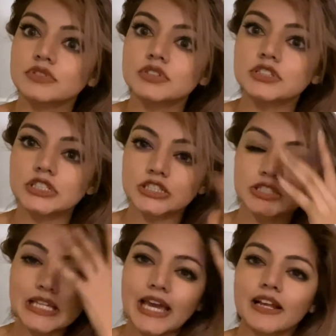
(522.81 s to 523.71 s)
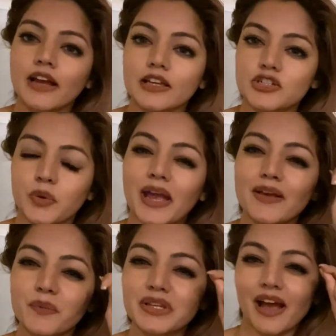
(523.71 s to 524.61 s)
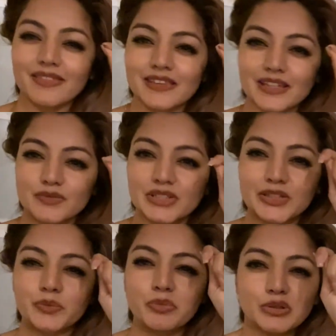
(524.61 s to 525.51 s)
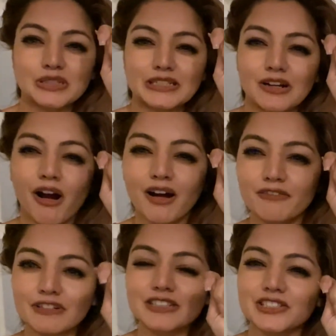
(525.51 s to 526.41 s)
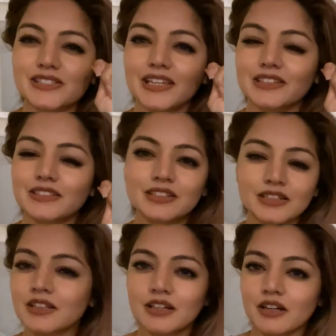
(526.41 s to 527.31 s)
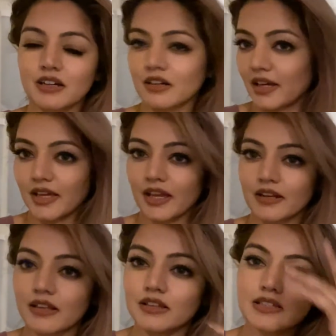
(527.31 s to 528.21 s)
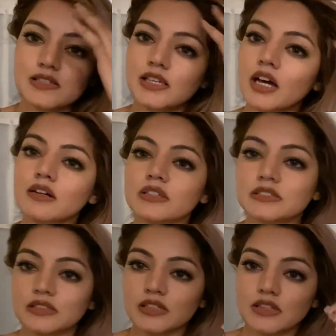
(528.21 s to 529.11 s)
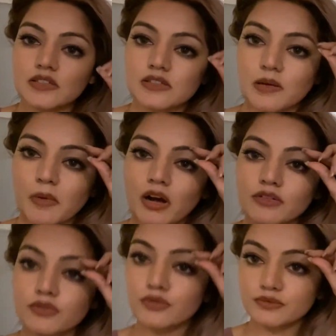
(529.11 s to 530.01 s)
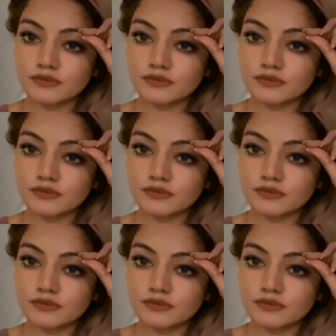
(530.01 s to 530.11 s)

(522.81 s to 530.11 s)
Oh, I just hate eyelash glue. I hate when at the end of the night you pull it off and it just like, oh, I hate it. Let's see how easily these come off.